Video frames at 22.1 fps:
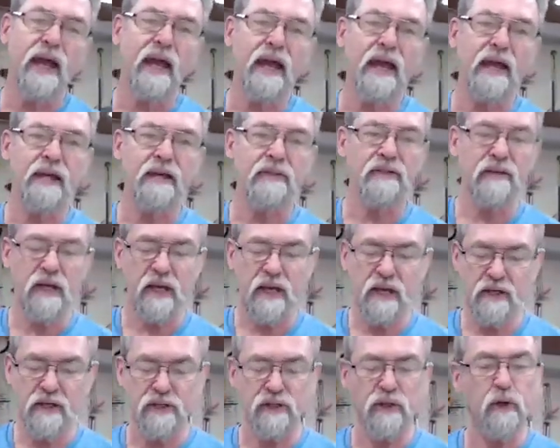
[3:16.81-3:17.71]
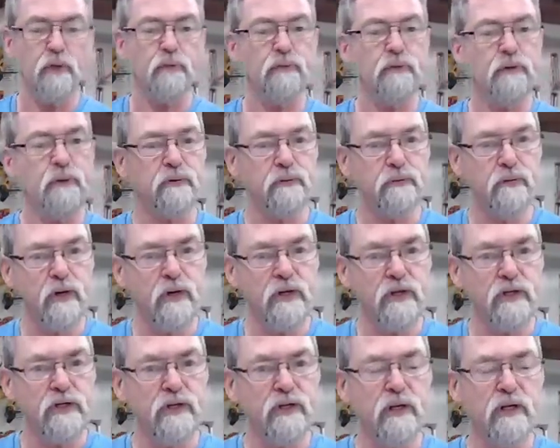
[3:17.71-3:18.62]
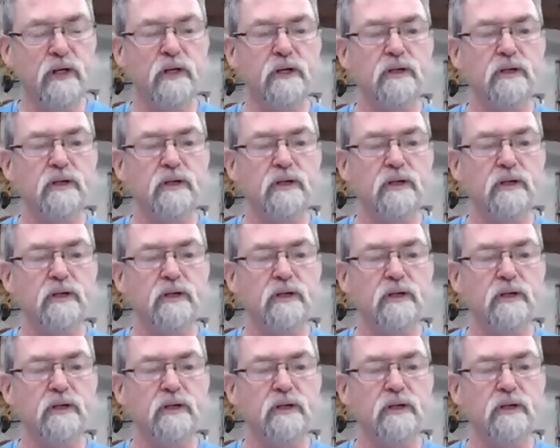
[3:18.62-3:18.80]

as a shelf in the fridge,